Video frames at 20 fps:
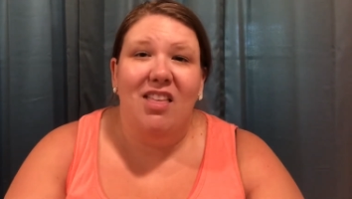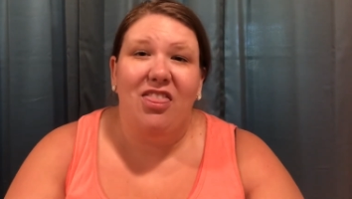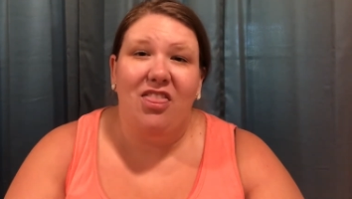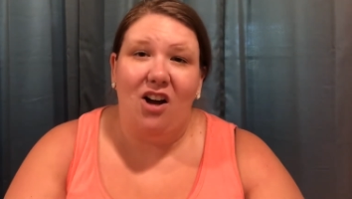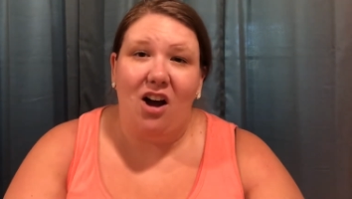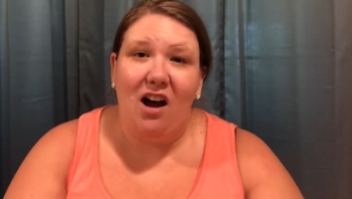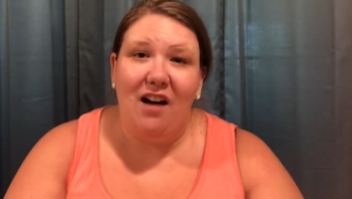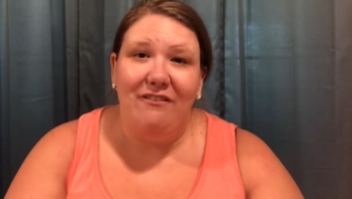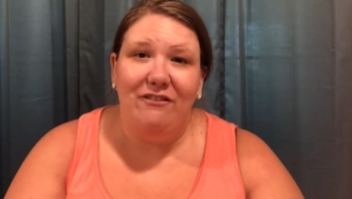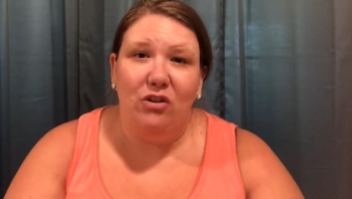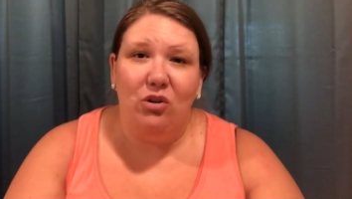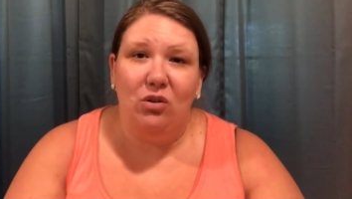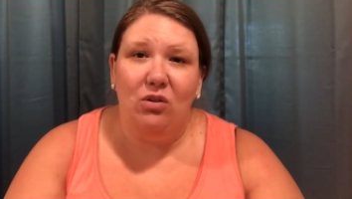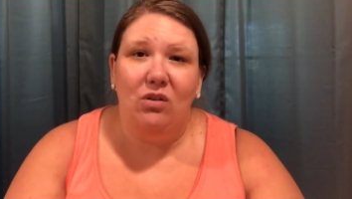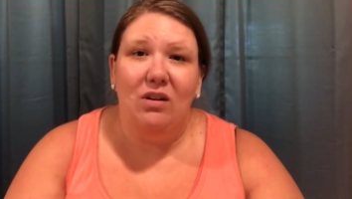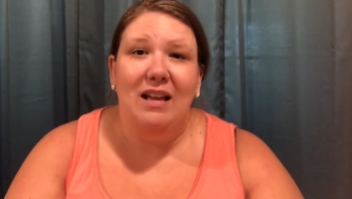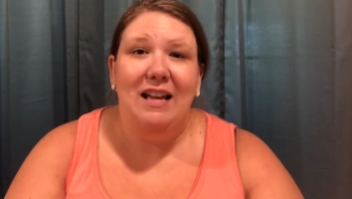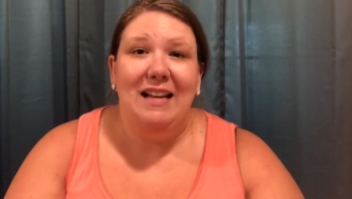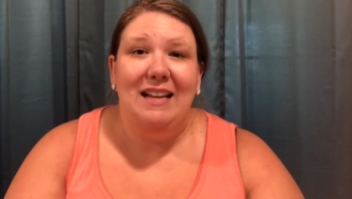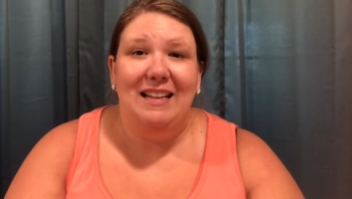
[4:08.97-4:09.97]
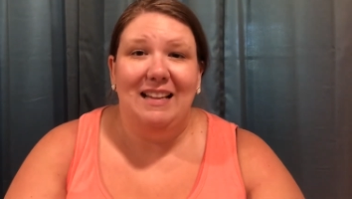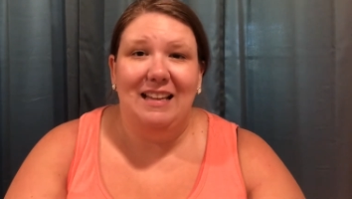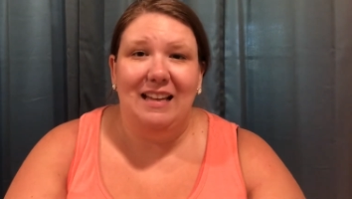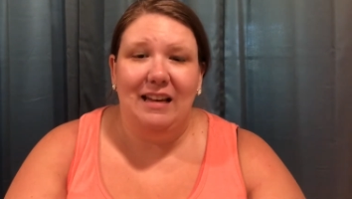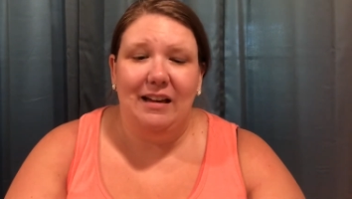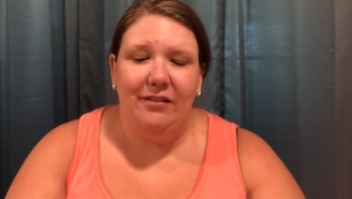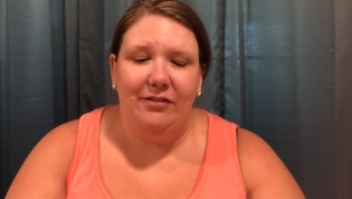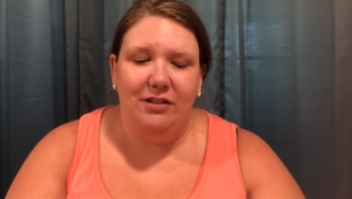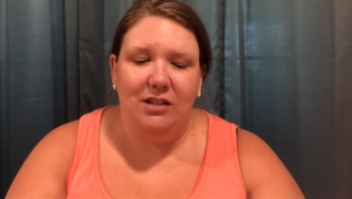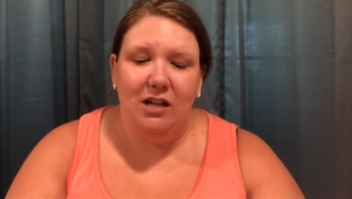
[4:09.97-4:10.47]
thoughtful
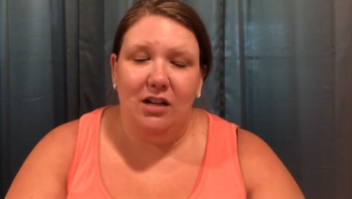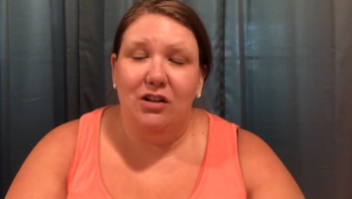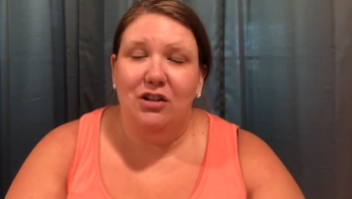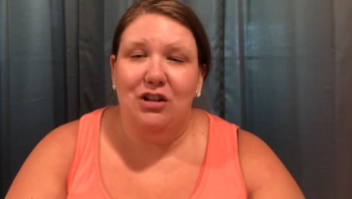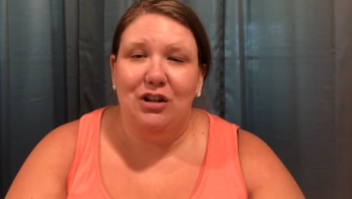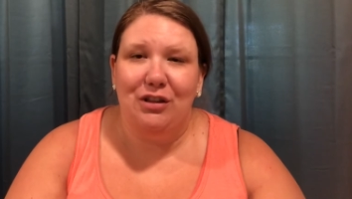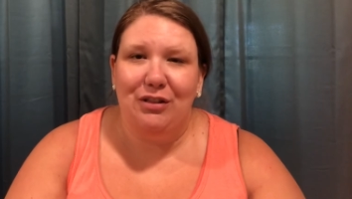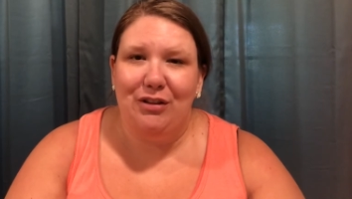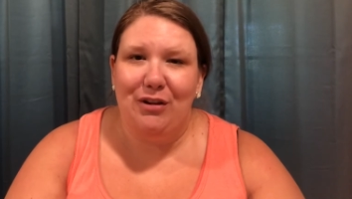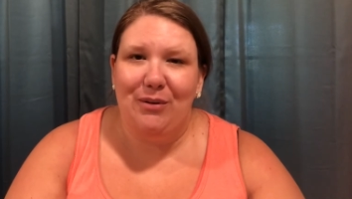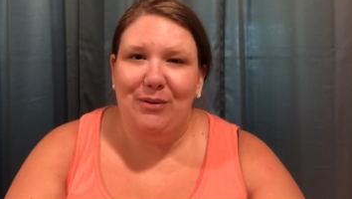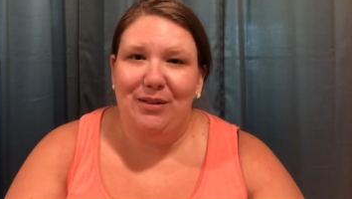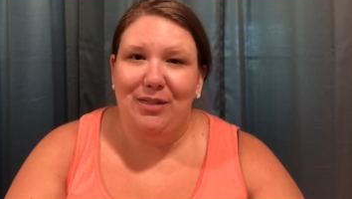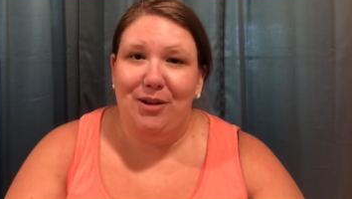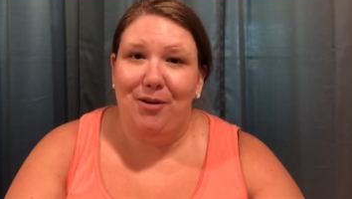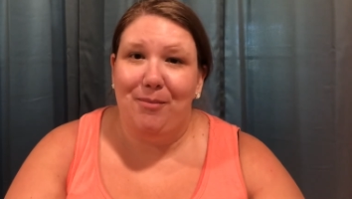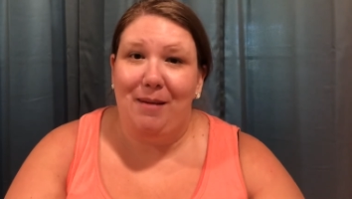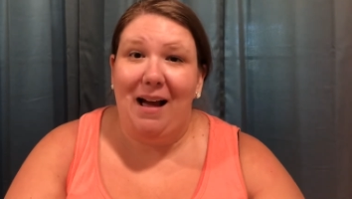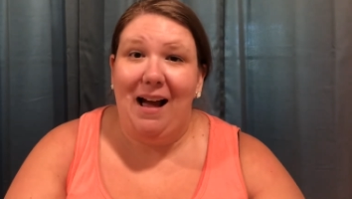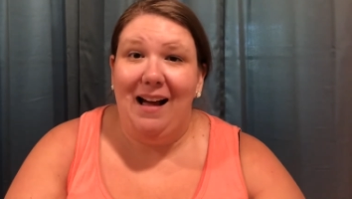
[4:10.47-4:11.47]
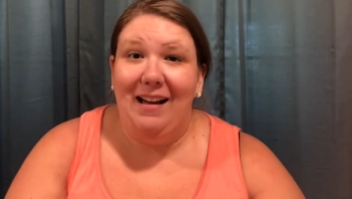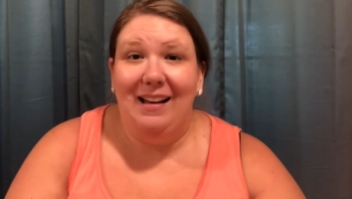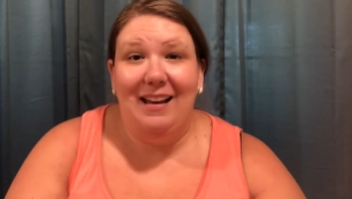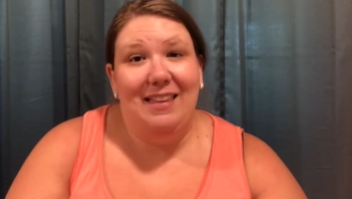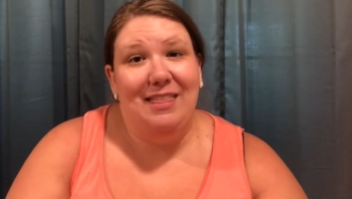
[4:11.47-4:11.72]
gift to throw in their bag.